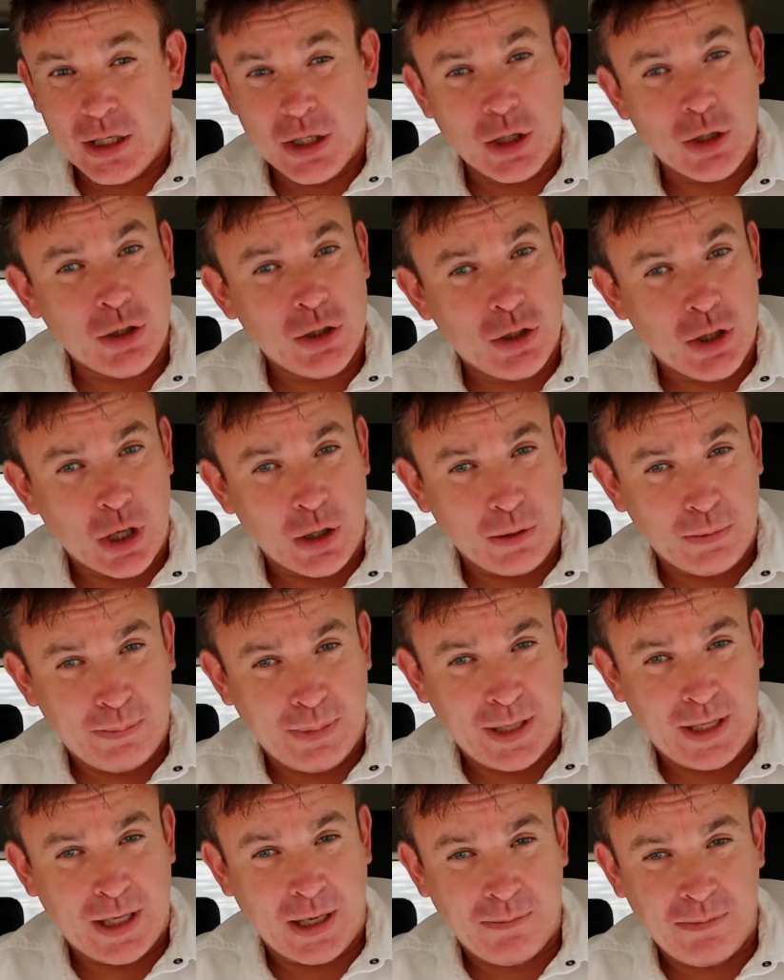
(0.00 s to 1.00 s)
you don't
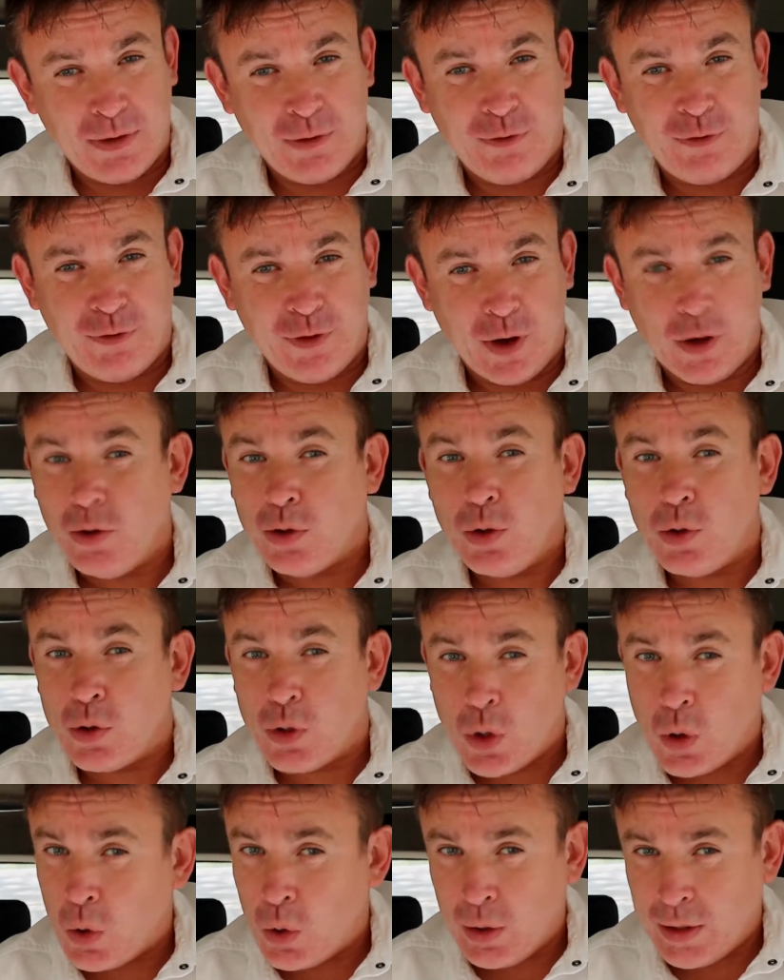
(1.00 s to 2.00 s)
pick up the phone or
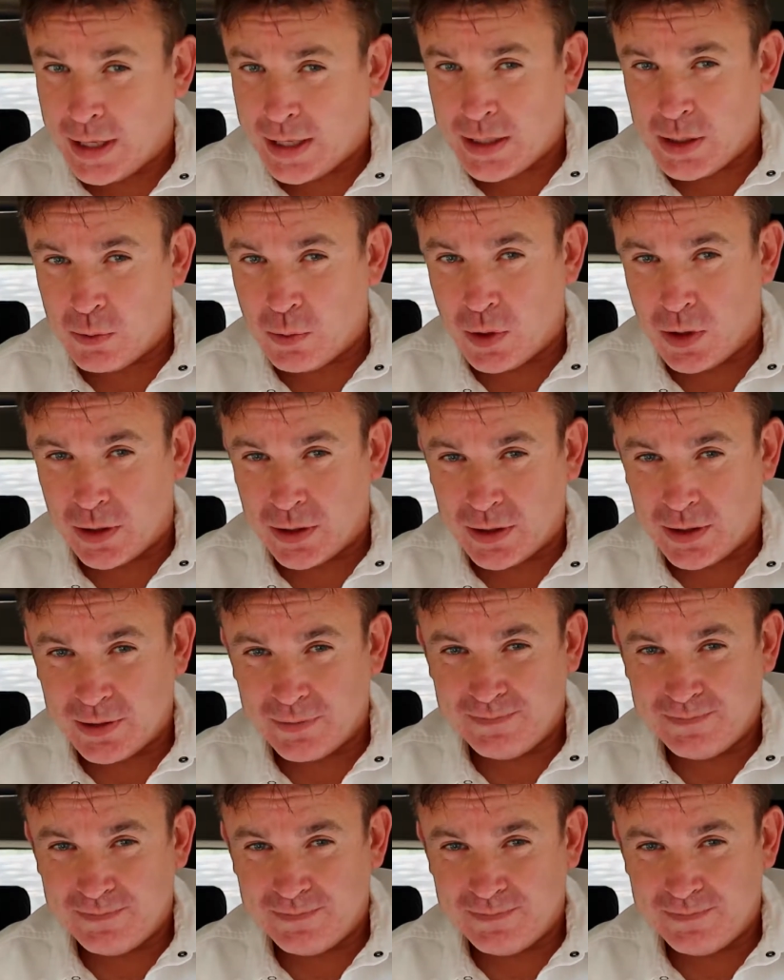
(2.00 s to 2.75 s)
call anyone.